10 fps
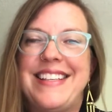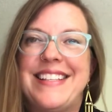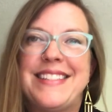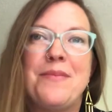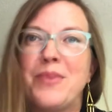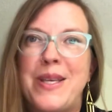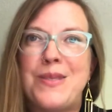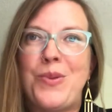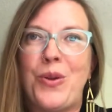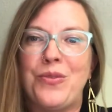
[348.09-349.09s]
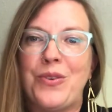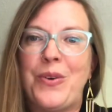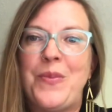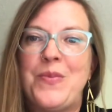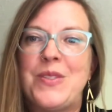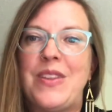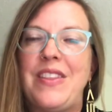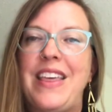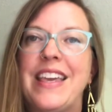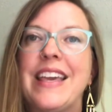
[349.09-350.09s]
someplace beautiful so that
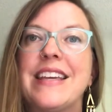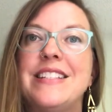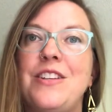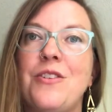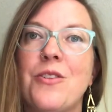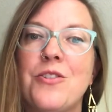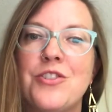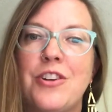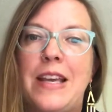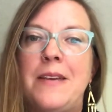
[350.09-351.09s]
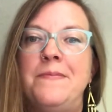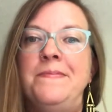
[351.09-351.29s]
they can continue their journey.